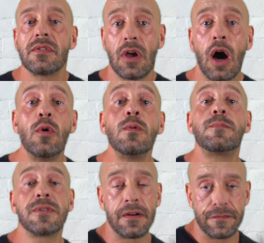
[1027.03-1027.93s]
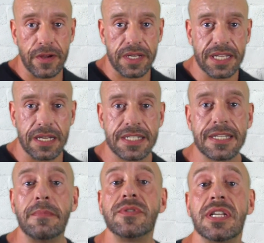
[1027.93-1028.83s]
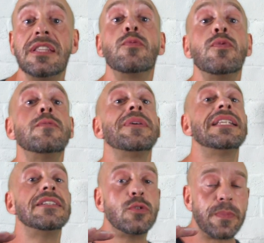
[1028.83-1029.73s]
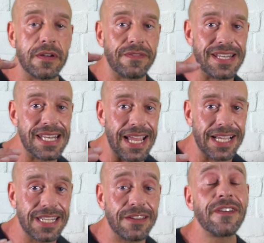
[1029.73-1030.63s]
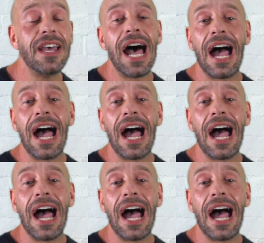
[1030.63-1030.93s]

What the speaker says: whole plant foods consumption, there will be a little bit of a negative.